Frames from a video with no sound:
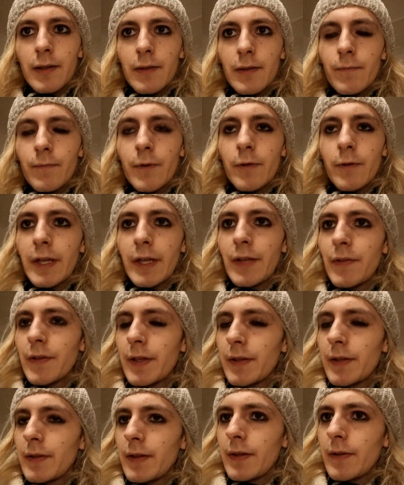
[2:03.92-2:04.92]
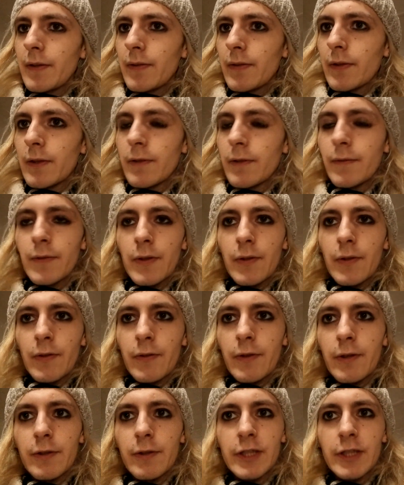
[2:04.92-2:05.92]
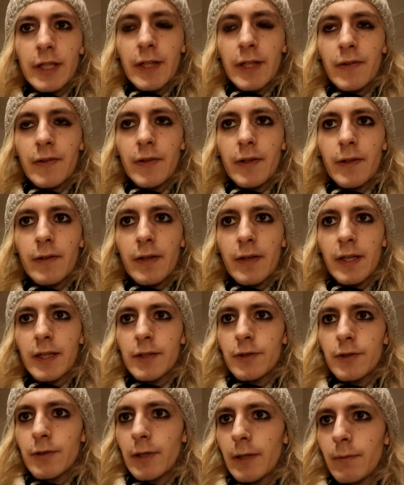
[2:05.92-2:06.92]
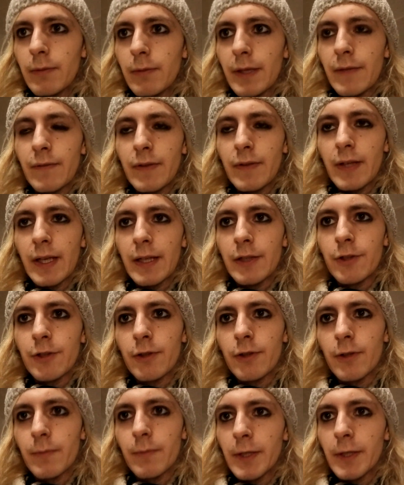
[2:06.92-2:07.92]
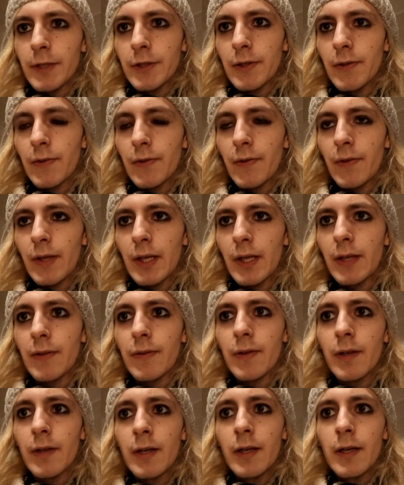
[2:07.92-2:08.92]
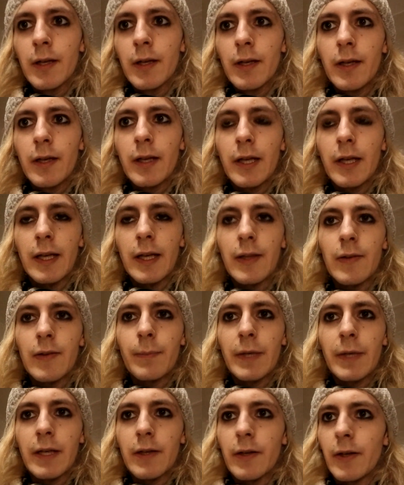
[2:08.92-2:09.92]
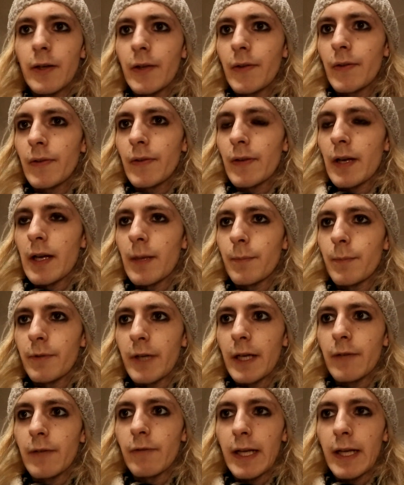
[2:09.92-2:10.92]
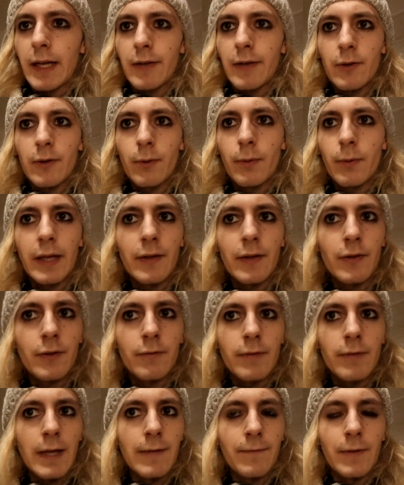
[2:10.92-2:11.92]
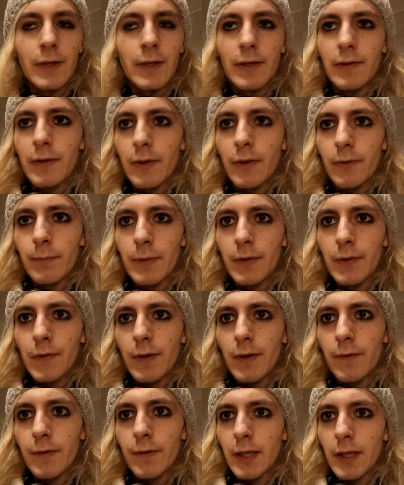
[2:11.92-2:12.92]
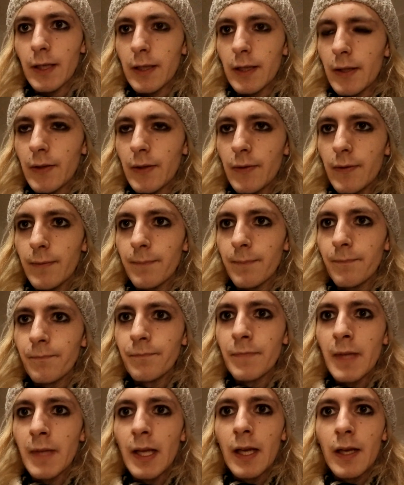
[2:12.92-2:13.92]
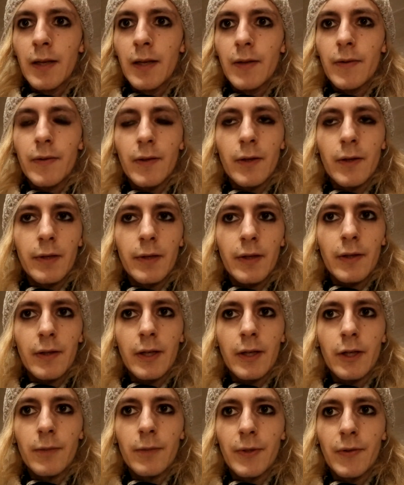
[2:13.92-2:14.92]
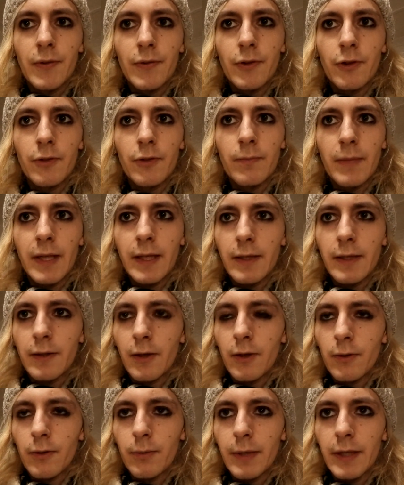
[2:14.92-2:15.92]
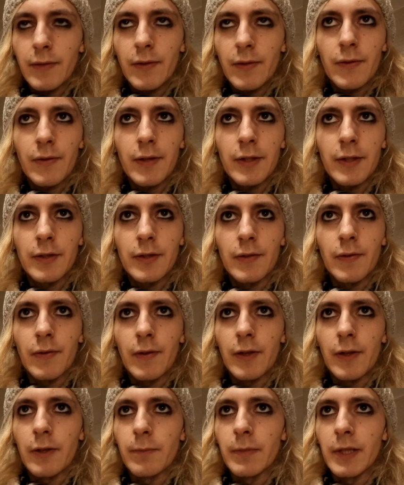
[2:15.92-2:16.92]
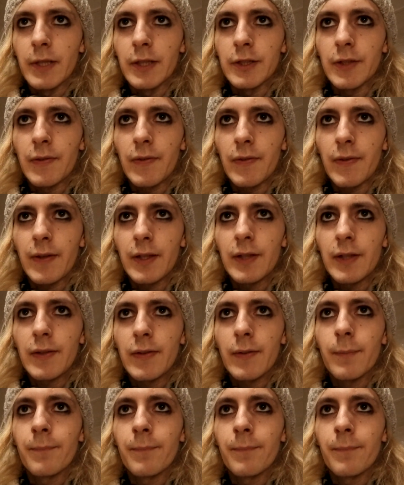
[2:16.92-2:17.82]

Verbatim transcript: The reason it is often associated actually with danger and emergencies is because our brain reacts quicker to red than it does most other colours. So it can help us to make quick decisions in emergencies.